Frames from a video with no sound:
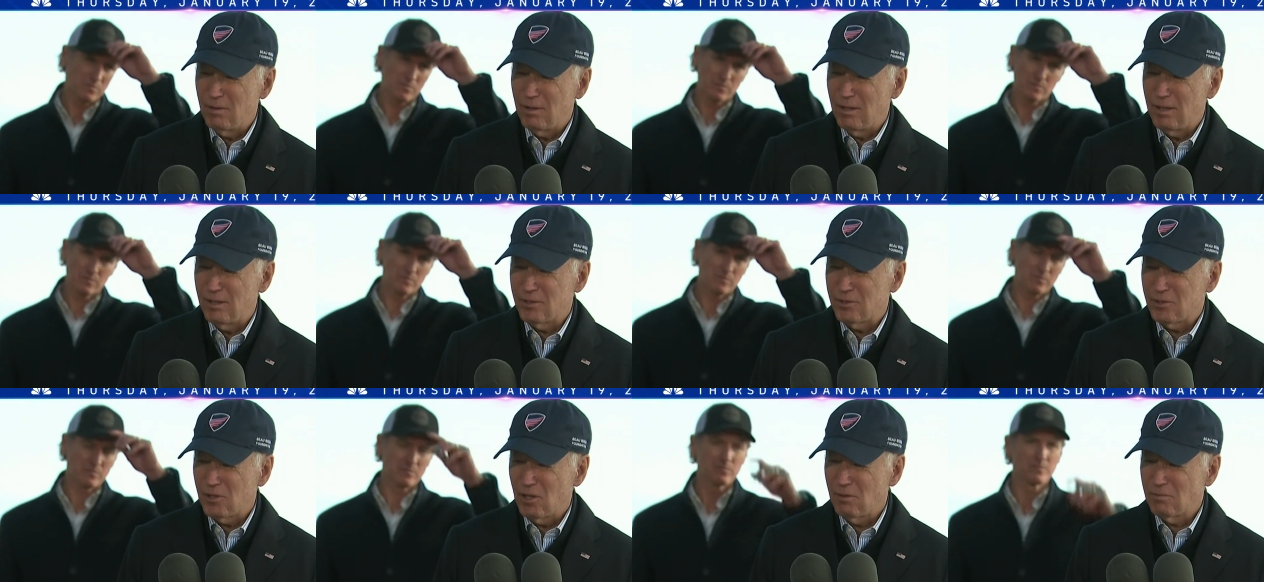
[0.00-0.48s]
Speaker 1: in
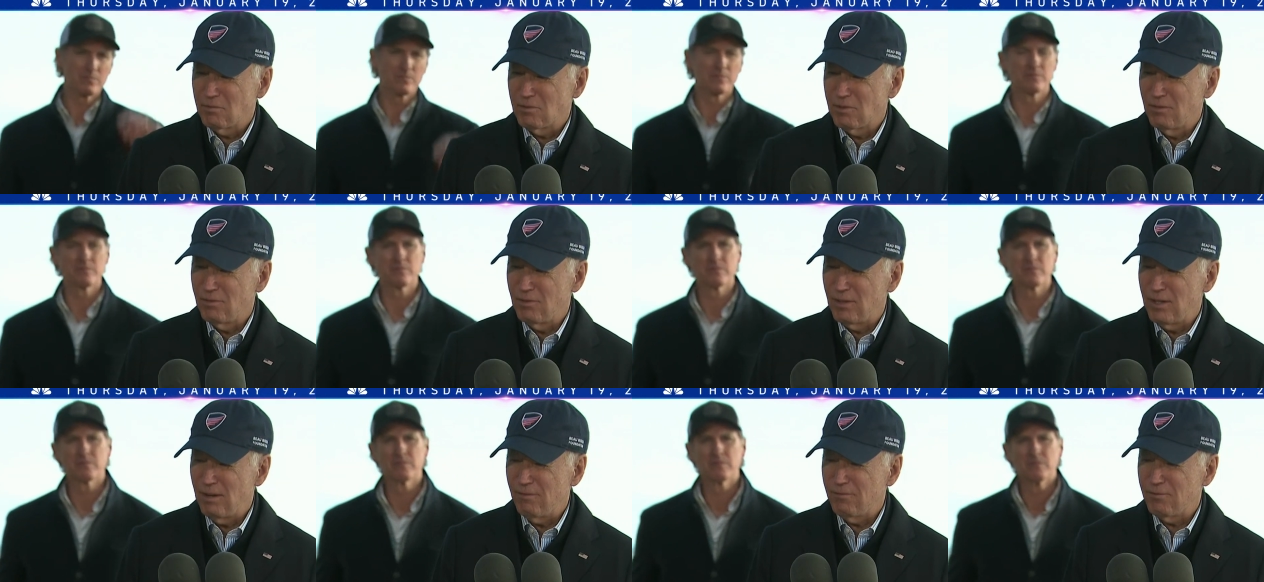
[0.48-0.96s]
terms of
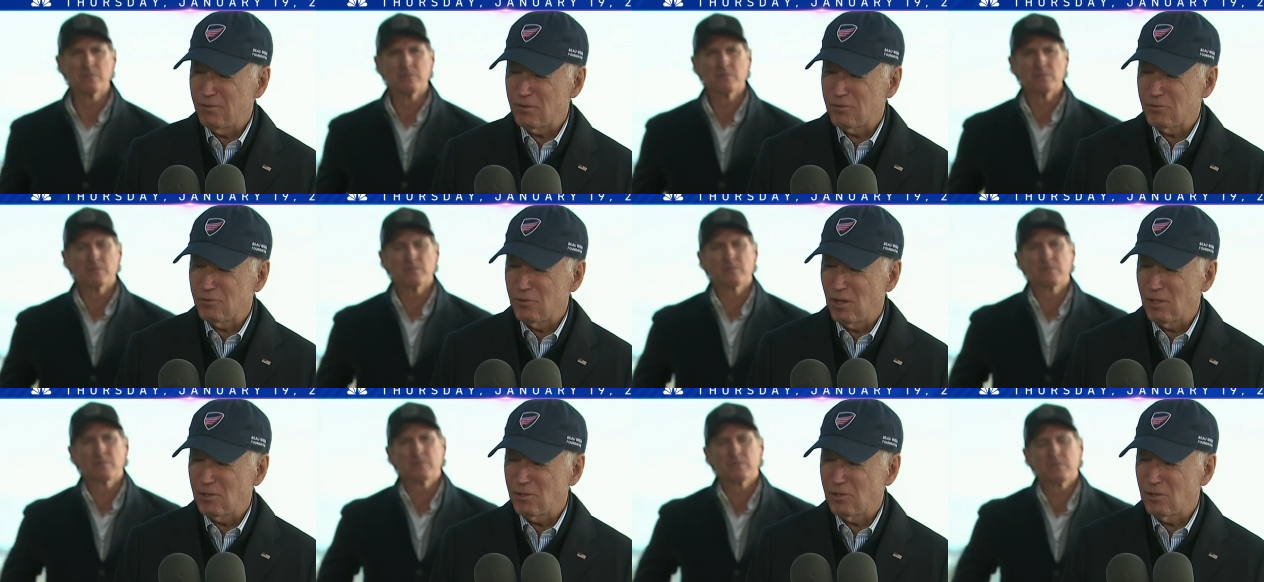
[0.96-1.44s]
the
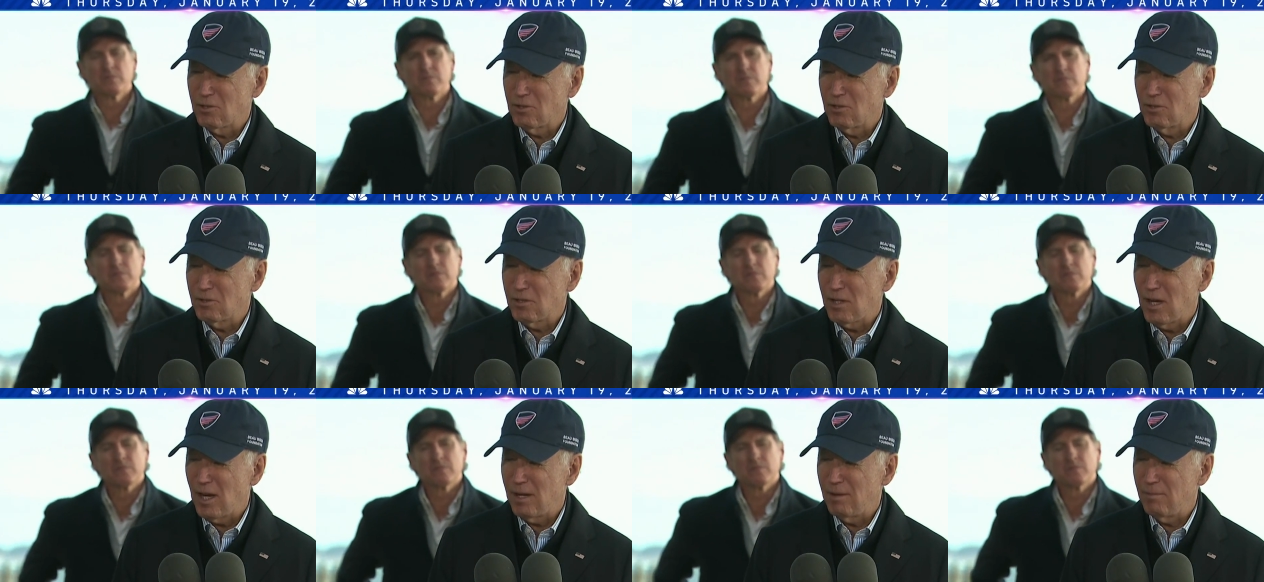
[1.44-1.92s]
infrastructure, there's
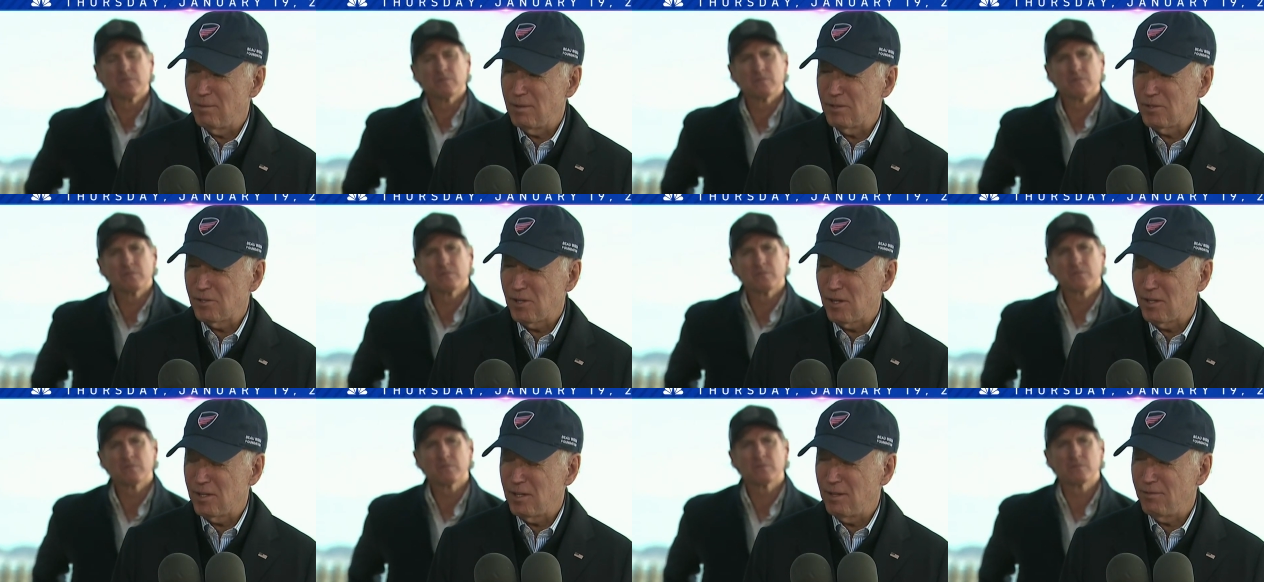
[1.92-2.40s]
got to be
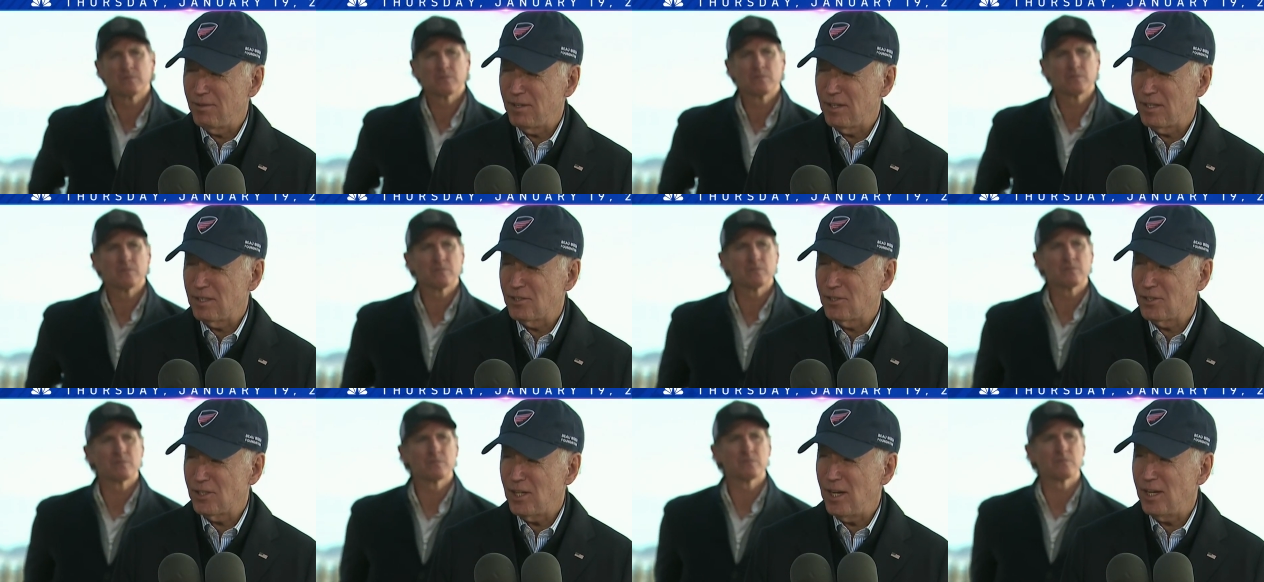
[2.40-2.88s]
significant
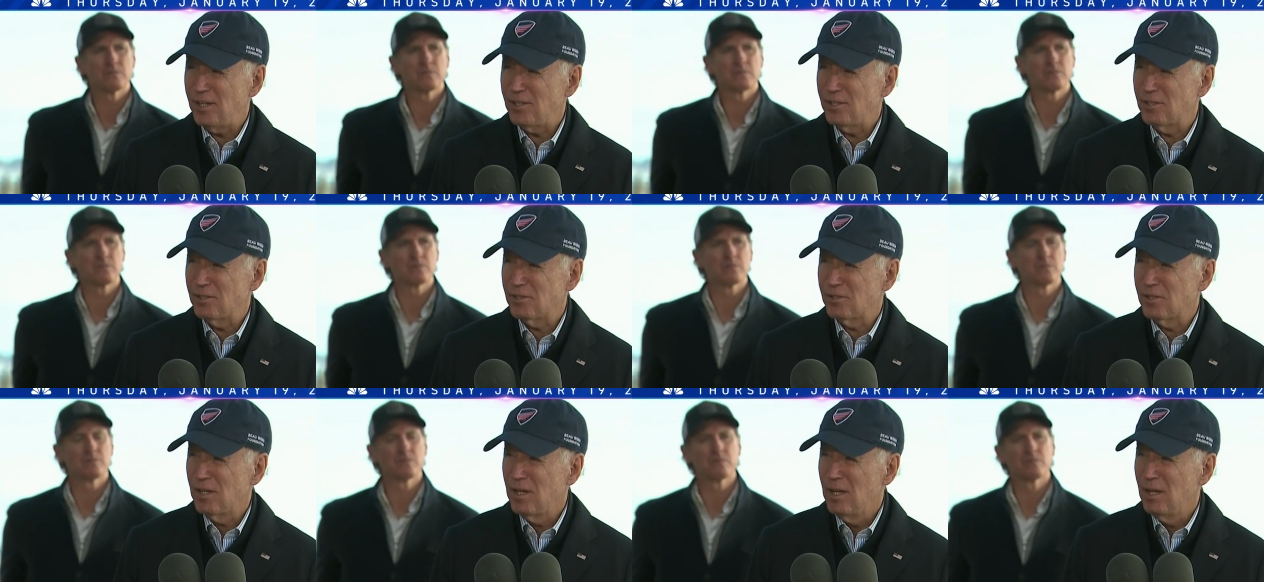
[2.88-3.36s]

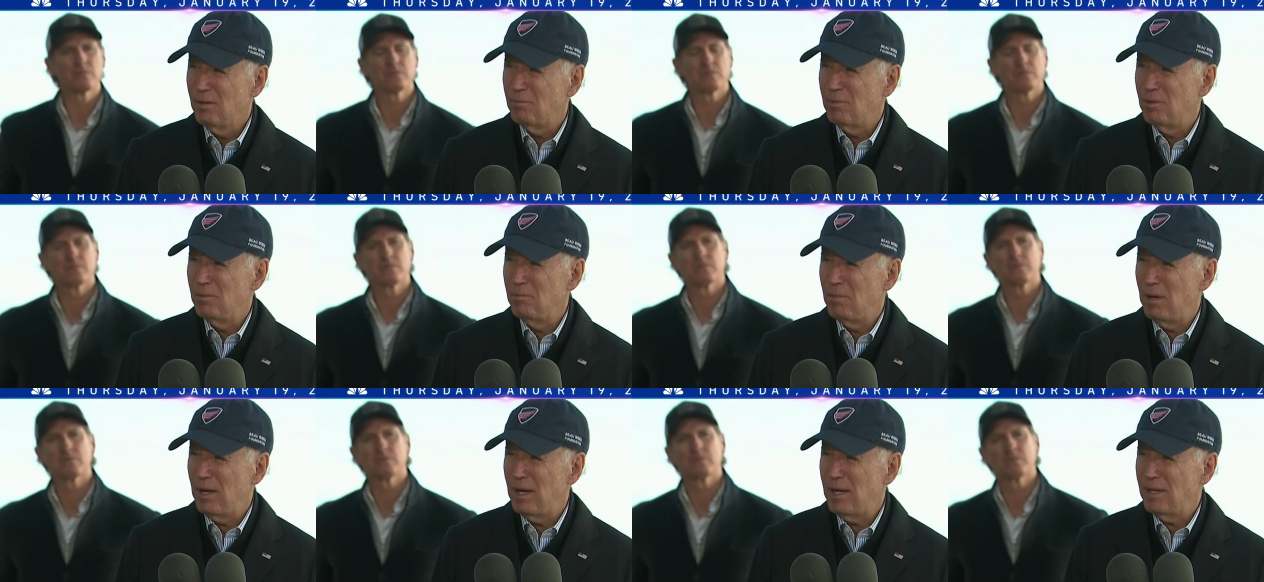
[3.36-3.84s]
changes
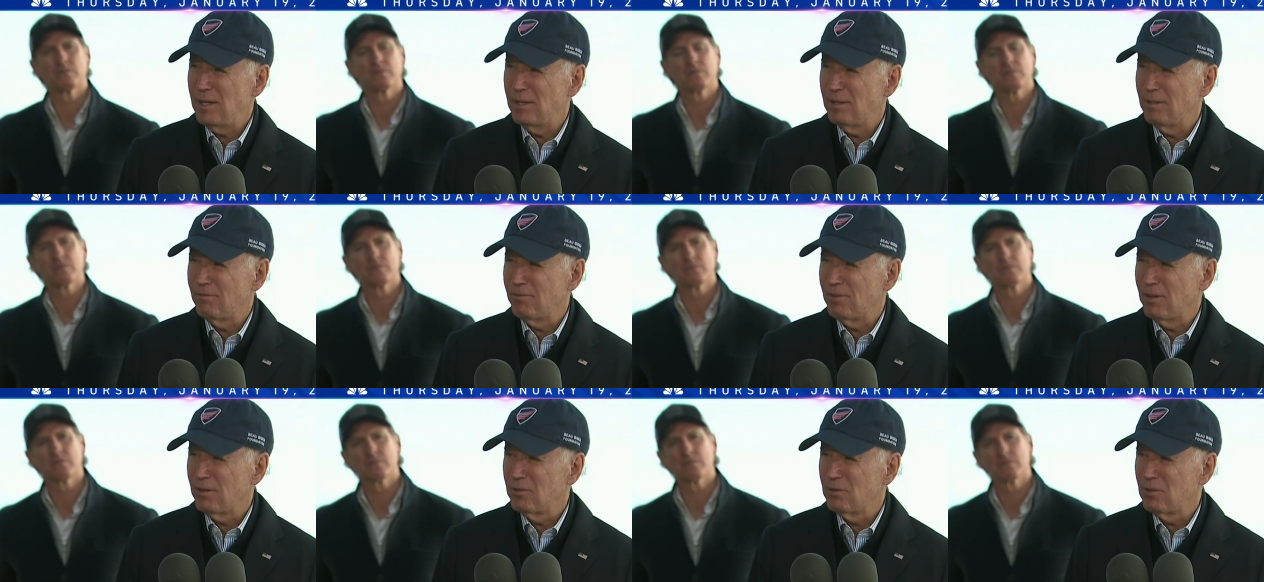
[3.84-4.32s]
been made, and the
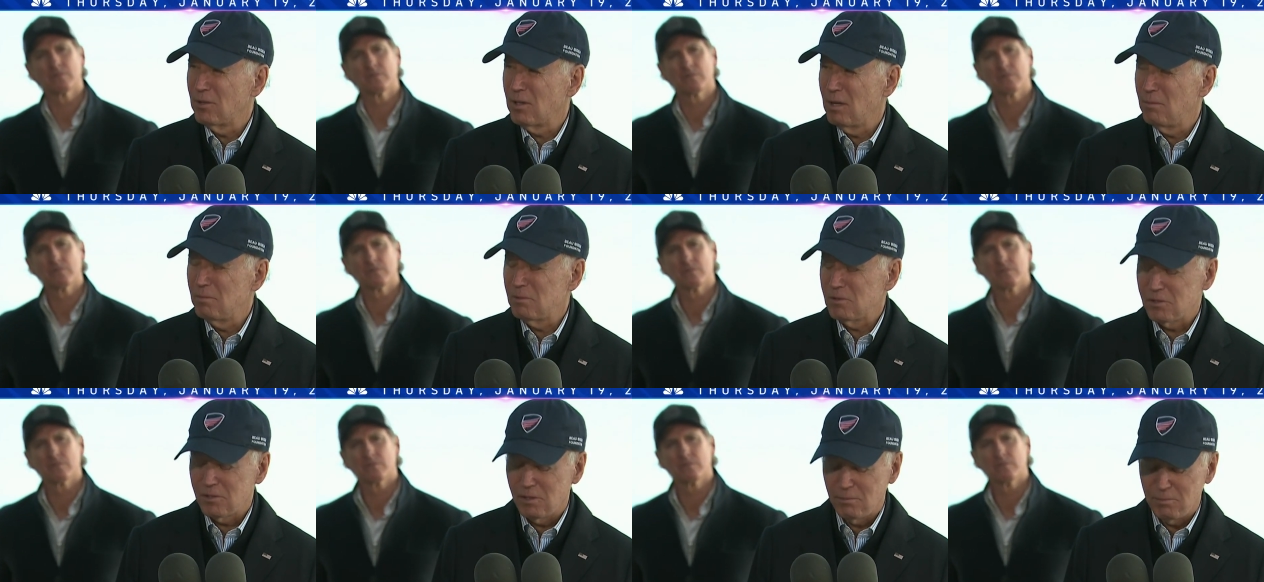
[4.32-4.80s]
federal
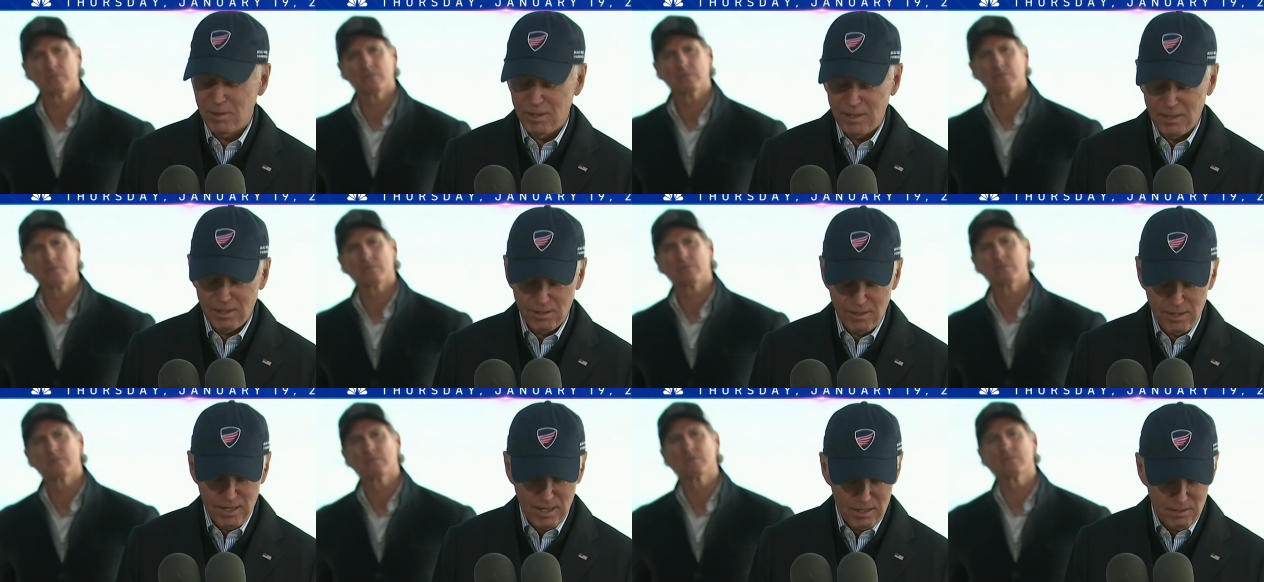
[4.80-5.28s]
government's going to be here
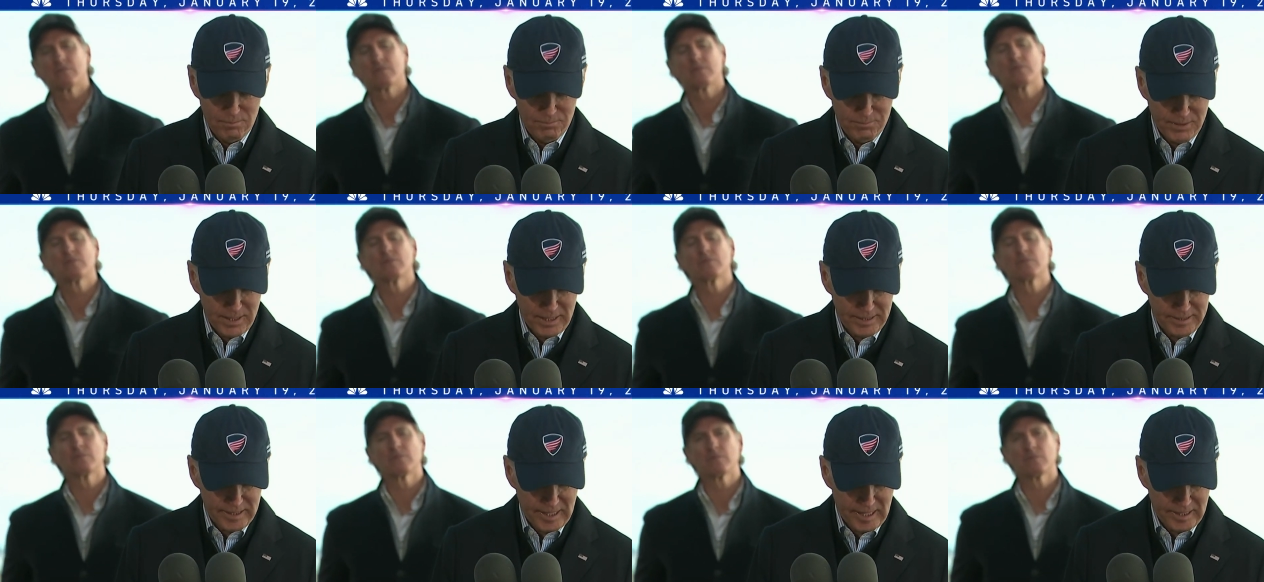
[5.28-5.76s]
to help
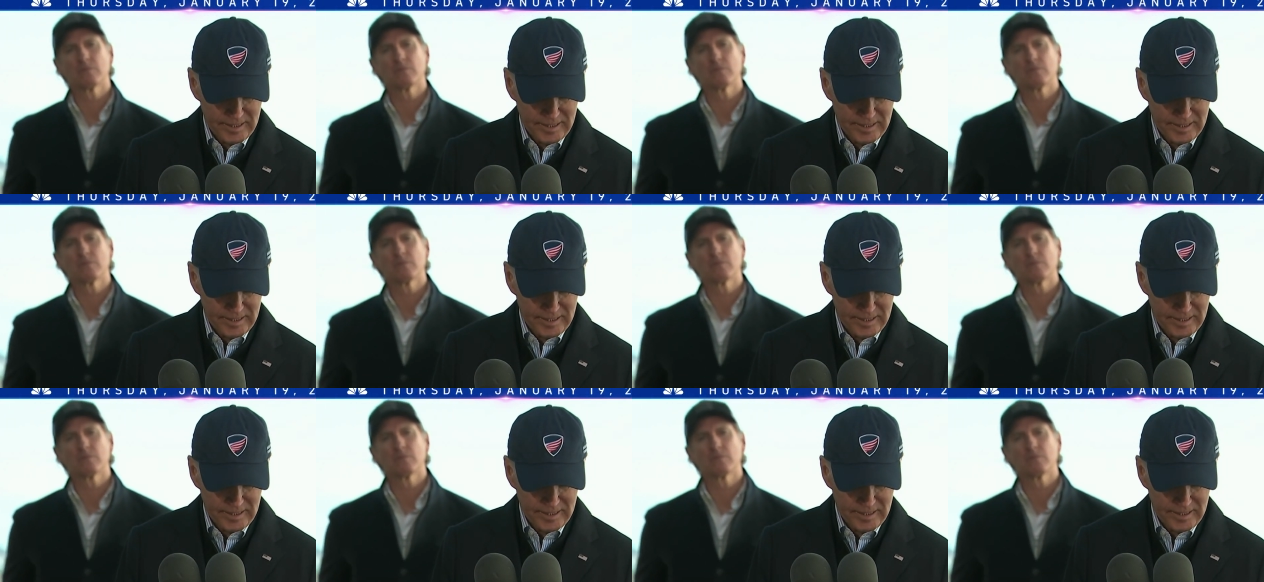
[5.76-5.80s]
get that